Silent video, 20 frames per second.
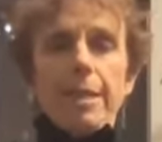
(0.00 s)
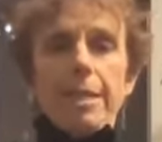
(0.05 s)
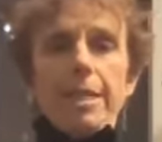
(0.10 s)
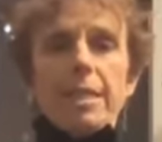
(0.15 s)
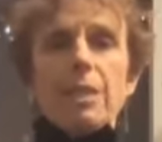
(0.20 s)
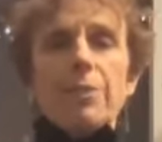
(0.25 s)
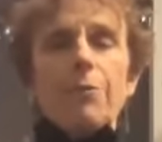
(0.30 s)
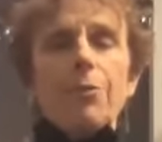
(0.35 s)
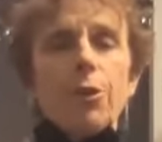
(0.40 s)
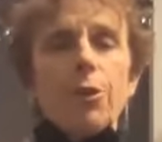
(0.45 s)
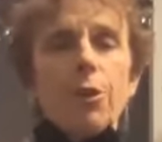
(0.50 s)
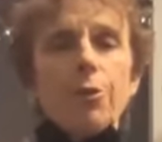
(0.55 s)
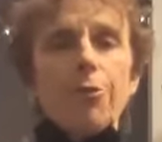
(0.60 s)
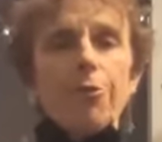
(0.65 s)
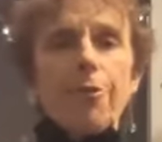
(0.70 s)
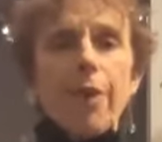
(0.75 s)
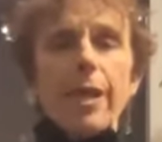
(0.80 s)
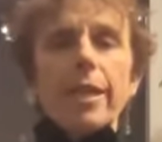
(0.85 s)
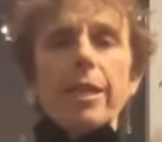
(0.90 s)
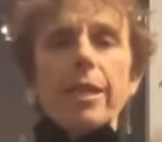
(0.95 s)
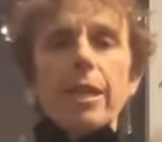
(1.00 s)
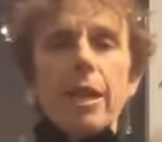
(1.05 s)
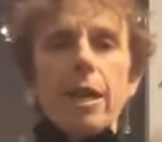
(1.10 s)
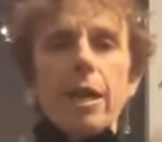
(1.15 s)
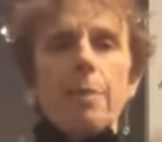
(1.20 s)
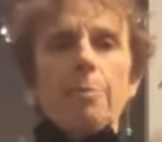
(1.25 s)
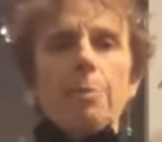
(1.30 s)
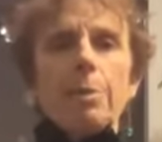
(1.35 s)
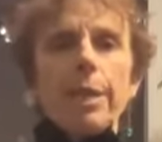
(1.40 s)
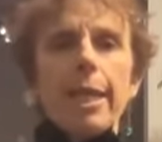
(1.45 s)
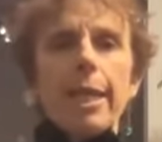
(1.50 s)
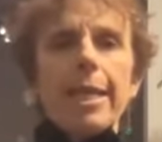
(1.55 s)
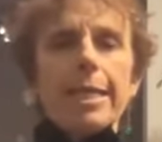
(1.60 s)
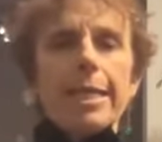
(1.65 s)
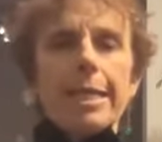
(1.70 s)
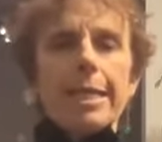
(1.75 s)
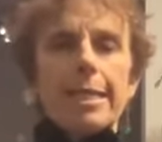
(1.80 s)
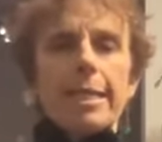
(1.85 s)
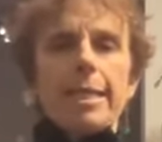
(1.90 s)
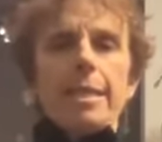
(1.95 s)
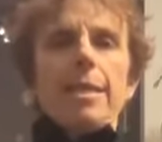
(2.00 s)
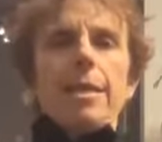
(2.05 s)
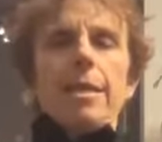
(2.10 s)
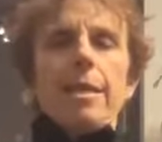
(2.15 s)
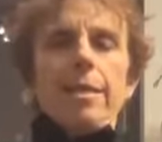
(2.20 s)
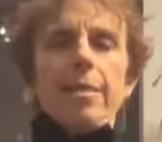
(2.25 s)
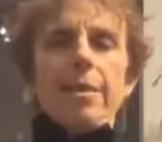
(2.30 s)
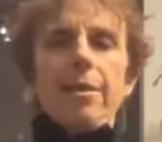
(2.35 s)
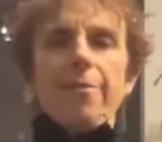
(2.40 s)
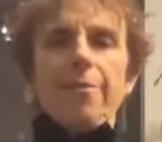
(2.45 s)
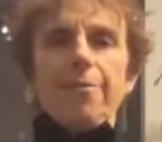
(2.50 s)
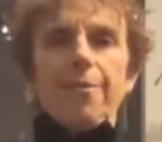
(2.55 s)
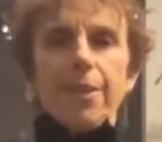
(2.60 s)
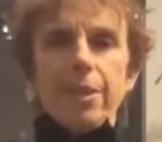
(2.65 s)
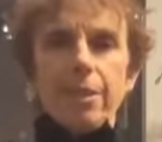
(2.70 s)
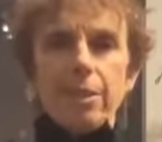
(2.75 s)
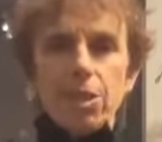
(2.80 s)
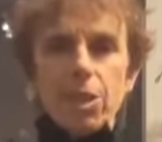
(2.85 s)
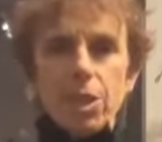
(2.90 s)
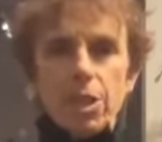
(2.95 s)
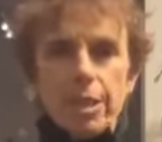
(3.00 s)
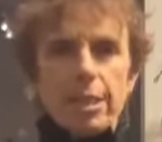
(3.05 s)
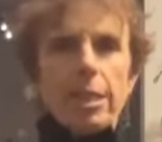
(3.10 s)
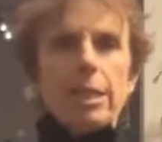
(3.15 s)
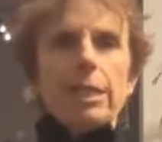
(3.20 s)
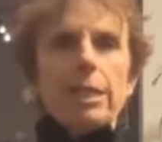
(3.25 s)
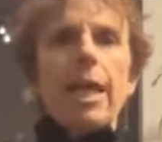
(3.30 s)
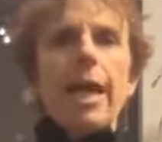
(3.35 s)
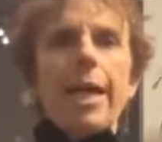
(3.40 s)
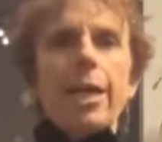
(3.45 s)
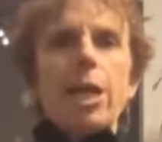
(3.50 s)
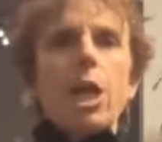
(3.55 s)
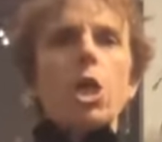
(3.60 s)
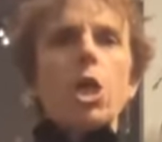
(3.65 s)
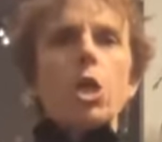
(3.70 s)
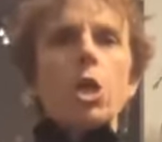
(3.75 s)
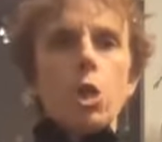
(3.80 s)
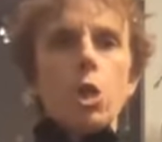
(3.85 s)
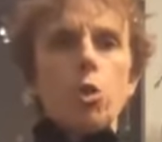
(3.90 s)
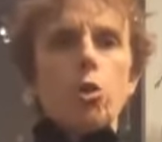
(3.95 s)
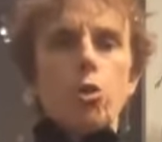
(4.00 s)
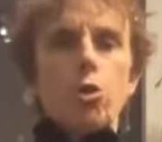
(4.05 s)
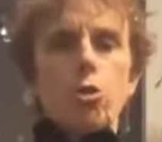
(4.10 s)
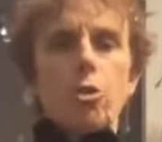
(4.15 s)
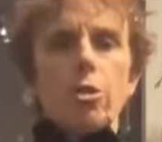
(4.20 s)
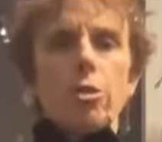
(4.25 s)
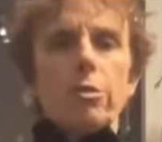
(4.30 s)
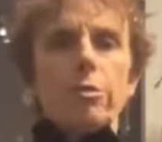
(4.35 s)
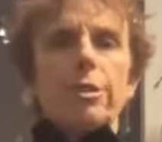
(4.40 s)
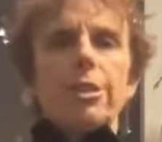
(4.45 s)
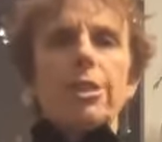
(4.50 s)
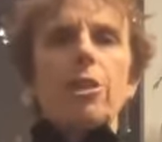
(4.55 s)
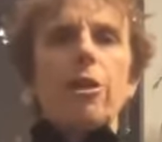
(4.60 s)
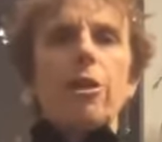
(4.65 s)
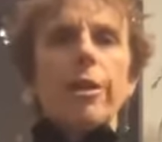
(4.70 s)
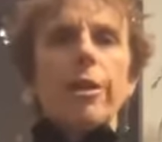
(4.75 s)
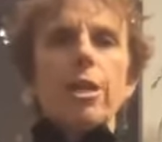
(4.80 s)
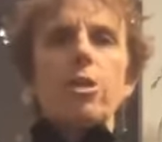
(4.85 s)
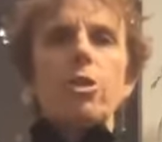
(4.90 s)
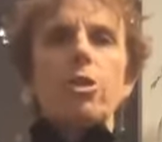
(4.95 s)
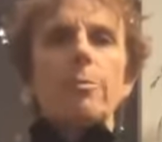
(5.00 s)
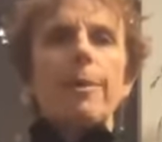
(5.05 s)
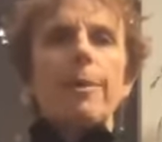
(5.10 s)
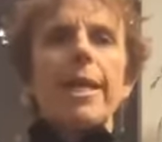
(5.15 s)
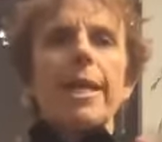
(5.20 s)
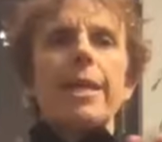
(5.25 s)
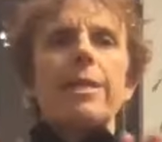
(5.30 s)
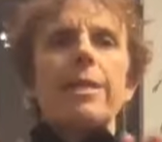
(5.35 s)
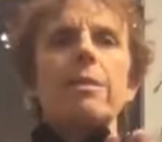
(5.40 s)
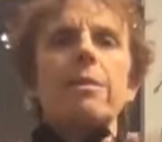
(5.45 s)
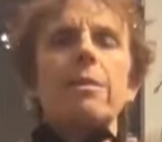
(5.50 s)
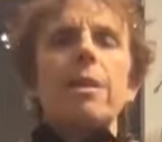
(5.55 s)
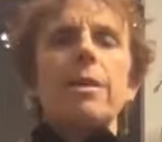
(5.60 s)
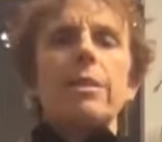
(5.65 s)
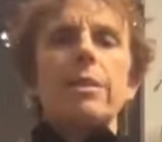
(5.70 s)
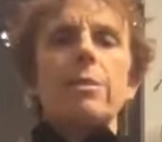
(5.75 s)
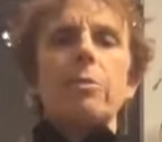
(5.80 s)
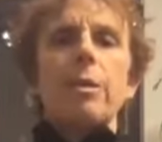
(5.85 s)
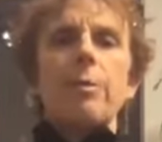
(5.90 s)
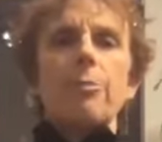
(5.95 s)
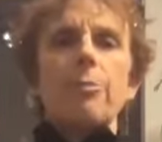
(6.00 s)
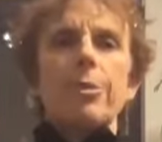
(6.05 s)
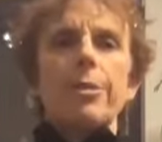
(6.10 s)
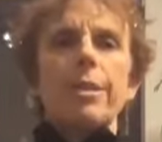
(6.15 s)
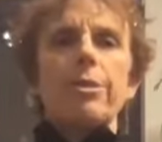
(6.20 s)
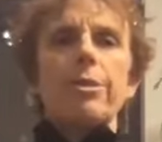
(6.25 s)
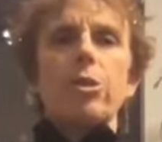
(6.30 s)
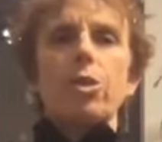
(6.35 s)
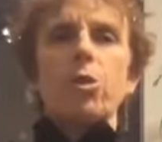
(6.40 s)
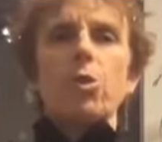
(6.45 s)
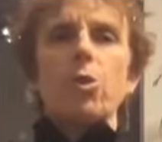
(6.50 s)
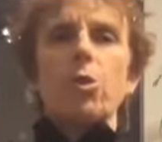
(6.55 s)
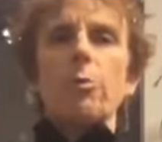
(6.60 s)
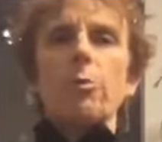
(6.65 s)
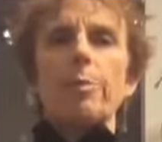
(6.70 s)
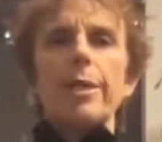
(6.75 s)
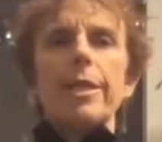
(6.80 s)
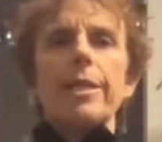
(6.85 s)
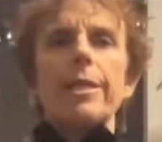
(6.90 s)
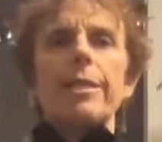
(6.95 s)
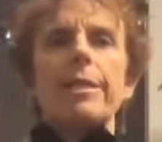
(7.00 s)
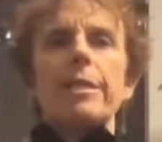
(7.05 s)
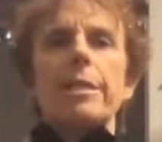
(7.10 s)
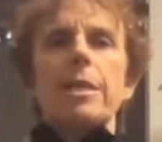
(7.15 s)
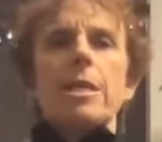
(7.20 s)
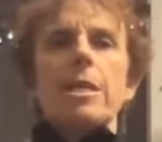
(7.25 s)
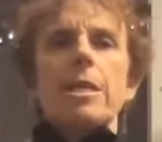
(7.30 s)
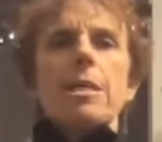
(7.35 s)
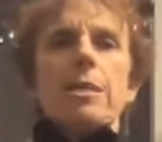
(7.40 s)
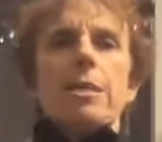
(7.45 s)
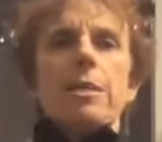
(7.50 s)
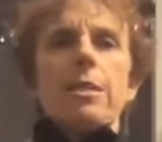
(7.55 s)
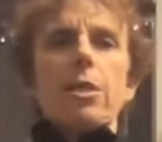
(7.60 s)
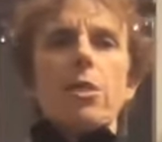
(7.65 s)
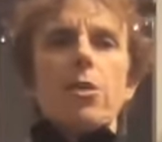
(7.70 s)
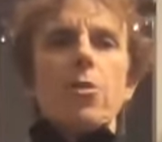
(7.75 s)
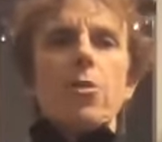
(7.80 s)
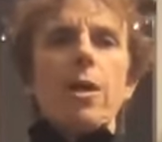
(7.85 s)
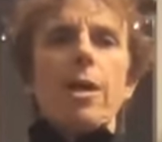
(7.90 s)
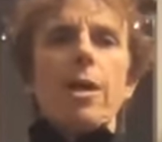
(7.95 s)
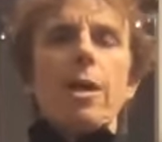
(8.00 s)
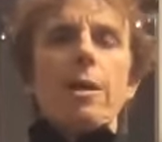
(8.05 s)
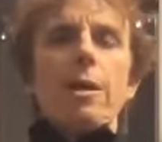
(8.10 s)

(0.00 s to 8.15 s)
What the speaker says: see if you can find a place that feels like neutral. Sorry, I use my hands a lot to represent the shoulder blades. So,